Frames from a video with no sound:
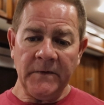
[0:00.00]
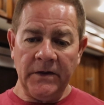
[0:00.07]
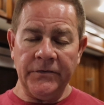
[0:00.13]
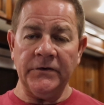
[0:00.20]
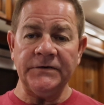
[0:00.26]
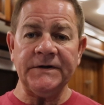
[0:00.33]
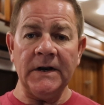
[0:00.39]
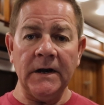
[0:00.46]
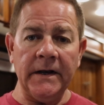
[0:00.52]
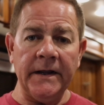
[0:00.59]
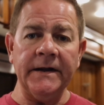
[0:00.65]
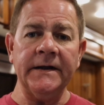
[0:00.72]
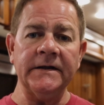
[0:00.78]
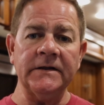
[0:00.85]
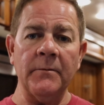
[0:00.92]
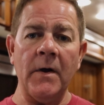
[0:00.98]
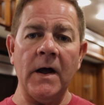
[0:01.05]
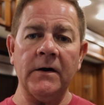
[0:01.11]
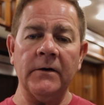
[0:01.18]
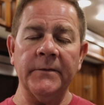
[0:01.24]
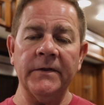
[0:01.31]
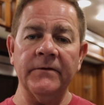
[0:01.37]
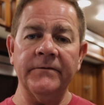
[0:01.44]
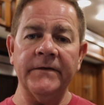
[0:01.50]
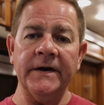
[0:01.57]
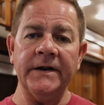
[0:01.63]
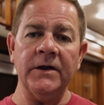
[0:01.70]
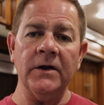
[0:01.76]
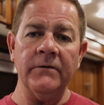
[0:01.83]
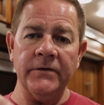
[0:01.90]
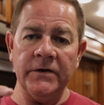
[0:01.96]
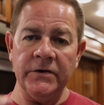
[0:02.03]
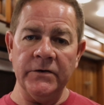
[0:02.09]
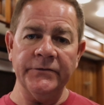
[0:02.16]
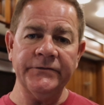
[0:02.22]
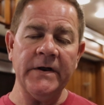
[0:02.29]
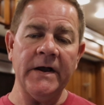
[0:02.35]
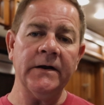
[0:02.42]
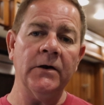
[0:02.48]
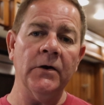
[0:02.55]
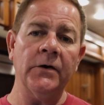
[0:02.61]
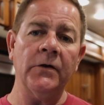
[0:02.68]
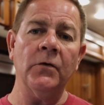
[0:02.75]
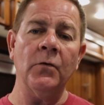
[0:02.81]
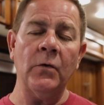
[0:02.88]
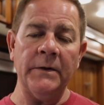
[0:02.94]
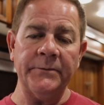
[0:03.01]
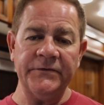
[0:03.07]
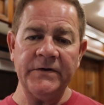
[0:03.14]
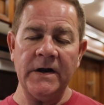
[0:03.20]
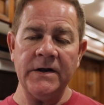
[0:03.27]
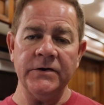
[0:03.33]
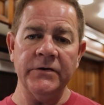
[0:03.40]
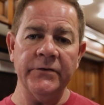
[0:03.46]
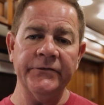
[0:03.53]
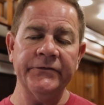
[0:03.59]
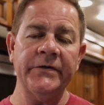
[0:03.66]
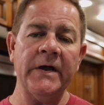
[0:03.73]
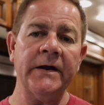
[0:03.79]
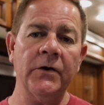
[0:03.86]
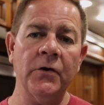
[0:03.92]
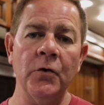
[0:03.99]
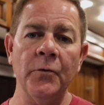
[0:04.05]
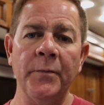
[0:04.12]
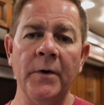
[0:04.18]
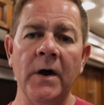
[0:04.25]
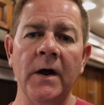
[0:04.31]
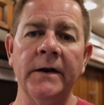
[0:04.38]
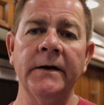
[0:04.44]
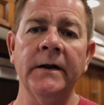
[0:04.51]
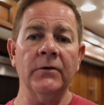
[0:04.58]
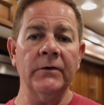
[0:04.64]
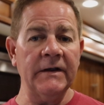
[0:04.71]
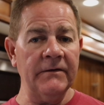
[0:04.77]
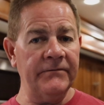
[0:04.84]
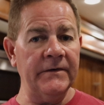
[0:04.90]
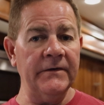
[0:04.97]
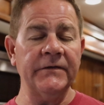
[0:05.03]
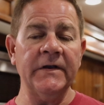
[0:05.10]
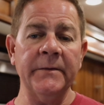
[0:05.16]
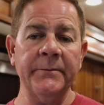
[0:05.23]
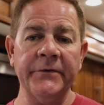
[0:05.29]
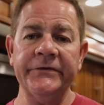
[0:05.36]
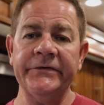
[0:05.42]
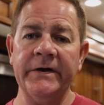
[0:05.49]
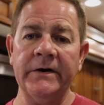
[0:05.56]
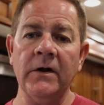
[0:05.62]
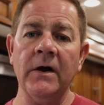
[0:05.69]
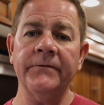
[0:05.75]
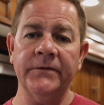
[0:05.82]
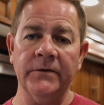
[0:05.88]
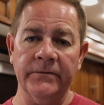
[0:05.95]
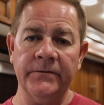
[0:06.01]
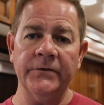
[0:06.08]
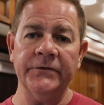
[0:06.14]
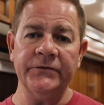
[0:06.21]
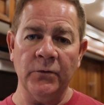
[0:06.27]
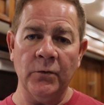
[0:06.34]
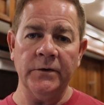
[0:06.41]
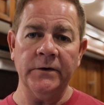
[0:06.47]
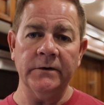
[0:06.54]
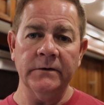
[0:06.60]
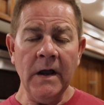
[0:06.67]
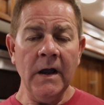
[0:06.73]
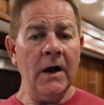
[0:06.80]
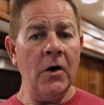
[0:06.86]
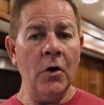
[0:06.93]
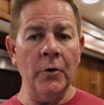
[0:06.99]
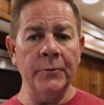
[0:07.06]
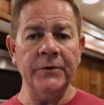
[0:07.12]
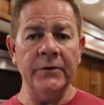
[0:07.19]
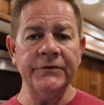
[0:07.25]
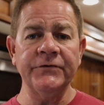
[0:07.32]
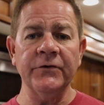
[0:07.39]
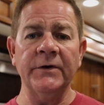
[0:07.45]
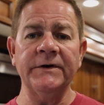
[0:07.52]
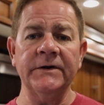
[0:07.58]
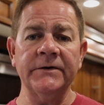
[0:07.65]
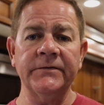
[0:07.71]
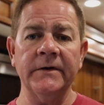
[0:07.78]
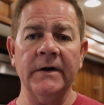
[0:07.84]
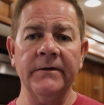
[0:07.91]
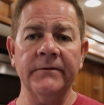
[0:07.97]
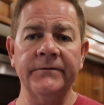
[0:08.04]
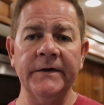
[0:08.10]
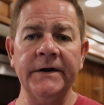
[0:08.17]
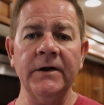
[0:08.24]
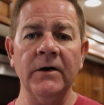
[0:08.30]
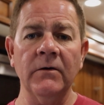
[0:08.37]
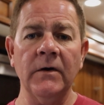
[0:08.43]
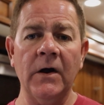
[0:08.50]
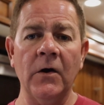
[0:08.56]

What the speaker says: There's a link in the bottom of the video. If you use that, go to the website, use that coupon, you'll get 15% off your first order. I hope you enjoyed this video.